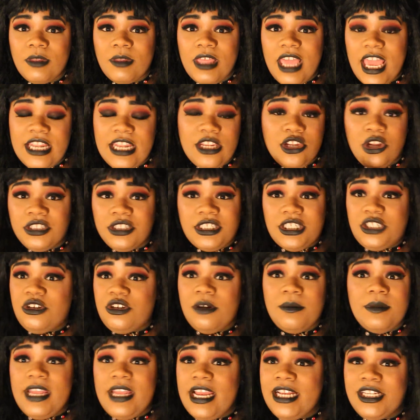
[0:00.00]
And not
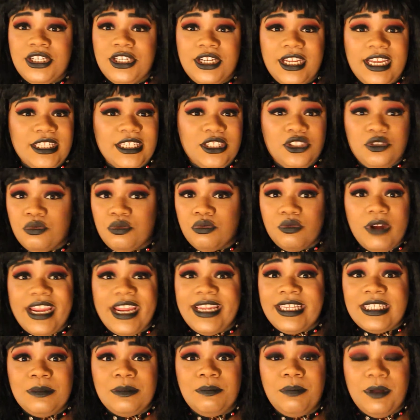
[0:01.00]
discrimination against
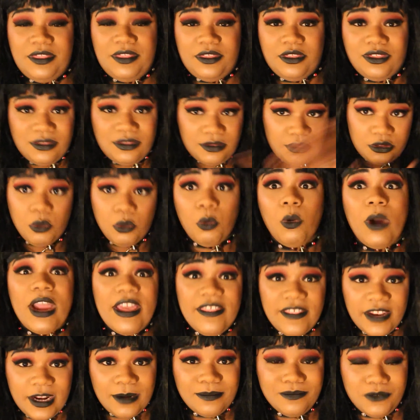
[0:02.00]
race, but the way
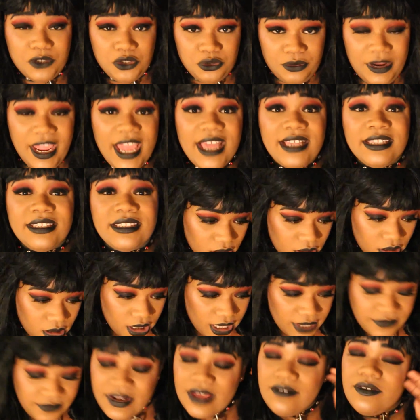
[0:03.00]
that I'm dressed.
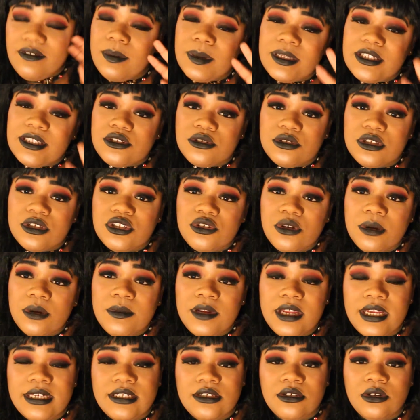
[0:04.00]
I've never been
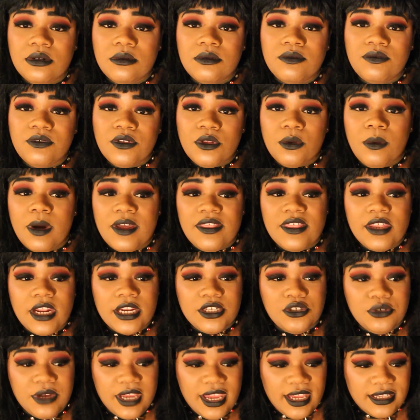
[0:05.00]
discriminated on for the way that I
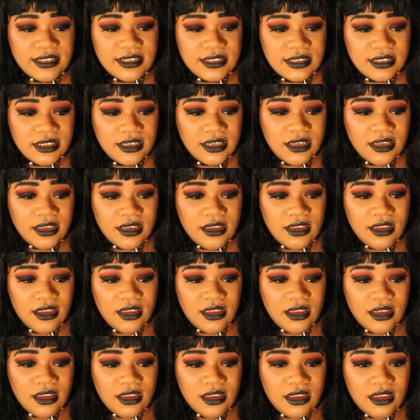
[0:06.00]
dress.
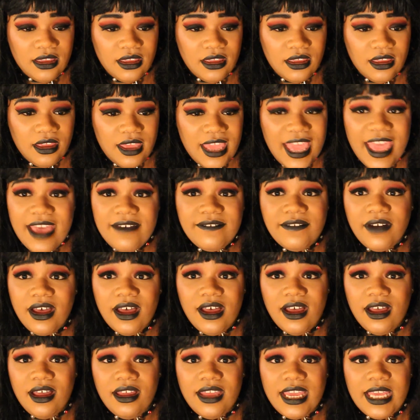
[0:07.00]

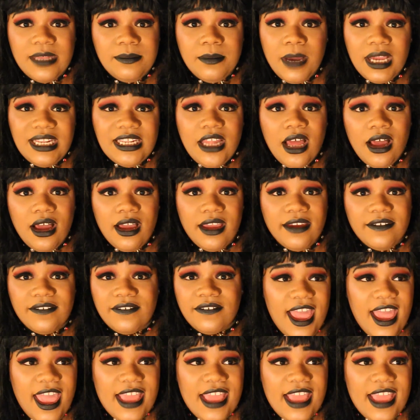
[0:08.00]
Ever in my life.